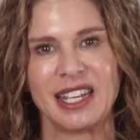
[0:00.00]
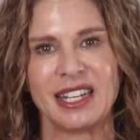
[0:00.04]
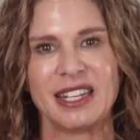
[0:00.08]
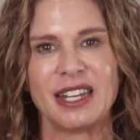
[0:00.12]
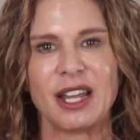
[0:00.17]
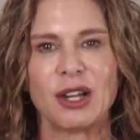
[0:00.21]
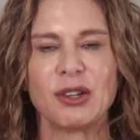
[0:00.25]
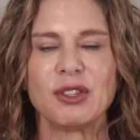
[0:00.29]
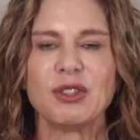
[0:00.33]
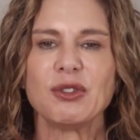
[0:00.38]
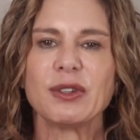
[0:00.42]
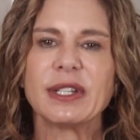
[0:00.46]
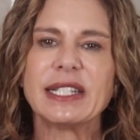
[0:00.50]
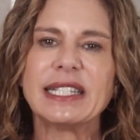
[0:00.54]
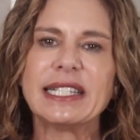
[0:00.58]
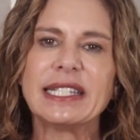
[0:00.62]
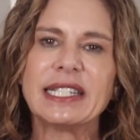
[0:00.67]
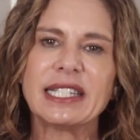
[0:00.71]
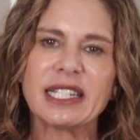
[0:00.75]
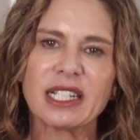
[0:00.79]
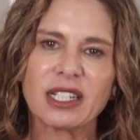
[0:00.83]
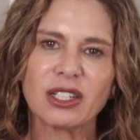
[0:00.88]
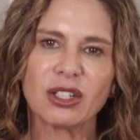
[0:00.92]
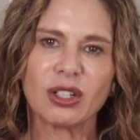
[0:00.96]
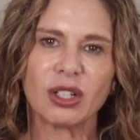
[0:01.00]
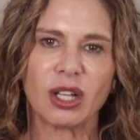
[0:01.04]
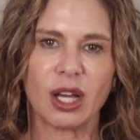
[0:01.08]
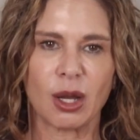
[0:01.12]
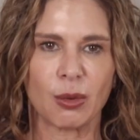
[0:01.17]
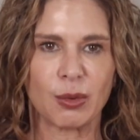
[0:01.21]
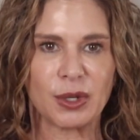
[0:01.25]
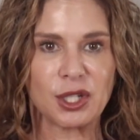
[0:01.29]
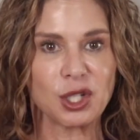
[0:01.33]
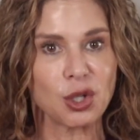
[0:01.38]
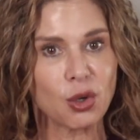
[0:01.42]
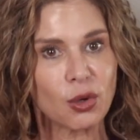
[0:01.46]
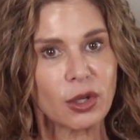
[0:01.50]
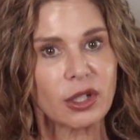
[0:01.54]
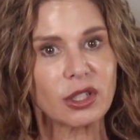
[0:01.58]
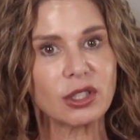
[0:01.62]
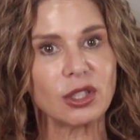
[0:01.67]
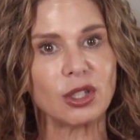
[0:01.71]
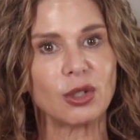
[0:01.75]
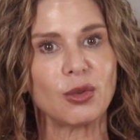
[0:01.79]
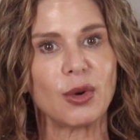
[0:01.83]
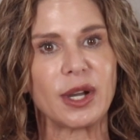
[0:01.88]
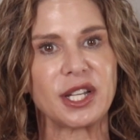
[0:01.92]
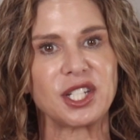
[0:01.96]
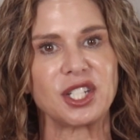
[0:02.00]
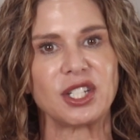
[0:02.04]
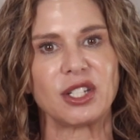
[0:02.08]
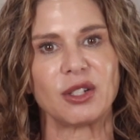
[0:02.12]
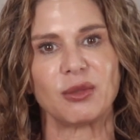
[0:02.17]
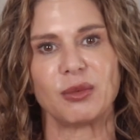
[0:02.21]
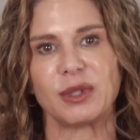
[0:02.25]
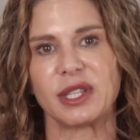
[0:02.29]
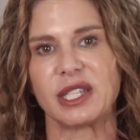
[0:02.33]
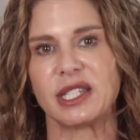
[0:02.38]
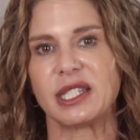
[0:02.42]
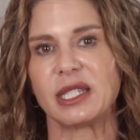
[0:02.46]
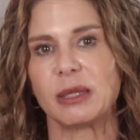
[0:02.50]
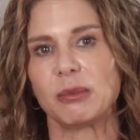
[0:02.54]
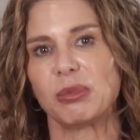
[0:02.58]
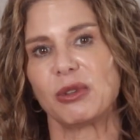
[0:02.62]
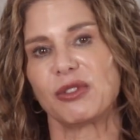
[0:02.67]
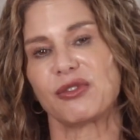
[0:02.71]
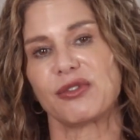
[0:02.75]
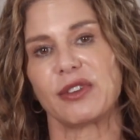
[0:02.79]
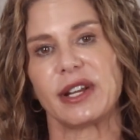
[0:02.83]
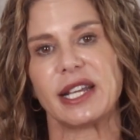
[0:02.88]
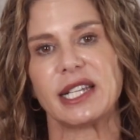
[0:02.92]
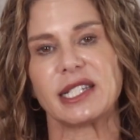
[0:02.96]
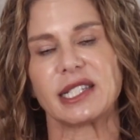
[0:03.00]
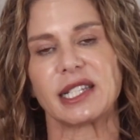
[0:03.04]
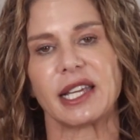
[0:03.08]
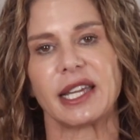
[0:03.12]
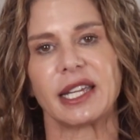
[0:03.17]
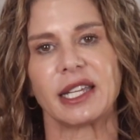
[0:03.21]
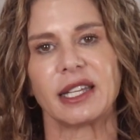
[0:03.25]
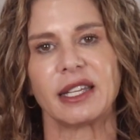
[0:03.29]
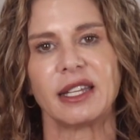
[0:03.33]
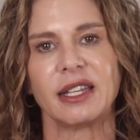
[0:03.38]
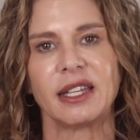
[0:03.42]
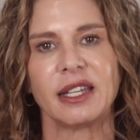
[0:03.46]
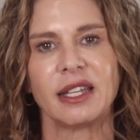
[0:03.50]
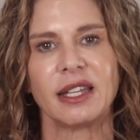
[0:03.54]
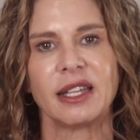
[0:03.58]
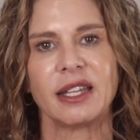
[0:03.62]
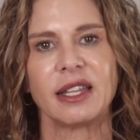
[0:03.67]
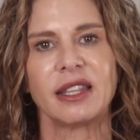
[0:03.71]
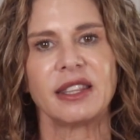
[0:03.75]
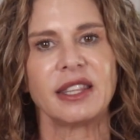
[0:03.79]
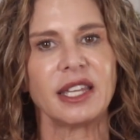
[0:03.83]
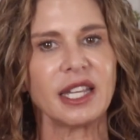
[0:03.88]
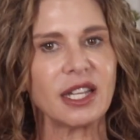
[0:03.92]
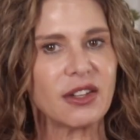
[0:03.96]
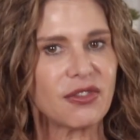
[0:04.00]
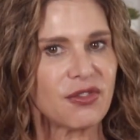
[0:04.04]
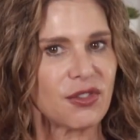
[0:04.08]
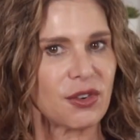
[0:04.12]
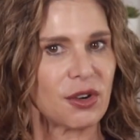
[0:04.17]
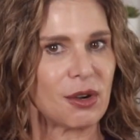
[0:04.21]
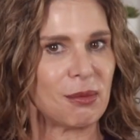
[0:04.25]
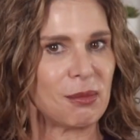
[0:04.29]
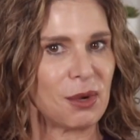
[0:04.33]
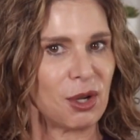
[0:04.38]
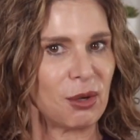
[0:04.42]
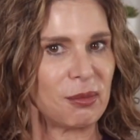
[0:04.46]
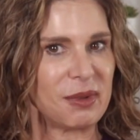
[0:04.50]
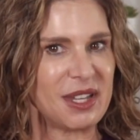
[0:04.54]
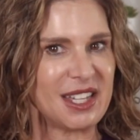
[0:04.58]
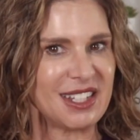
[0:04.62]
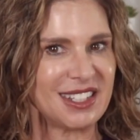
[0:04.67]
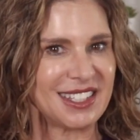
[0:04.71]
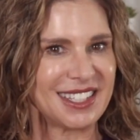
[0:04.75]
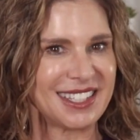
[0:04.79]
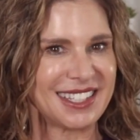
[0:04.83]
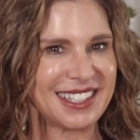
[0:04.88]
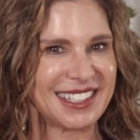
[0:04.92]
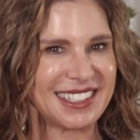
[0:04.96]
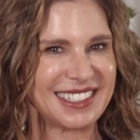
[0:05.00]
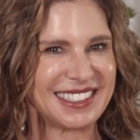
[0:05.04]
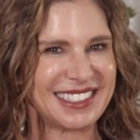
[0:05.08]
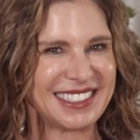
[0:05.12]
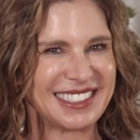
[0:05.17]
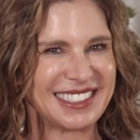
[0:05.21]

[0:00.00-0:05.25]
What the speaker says: Now you can signal a rhetorical question with a simple phrase like, think for a moment.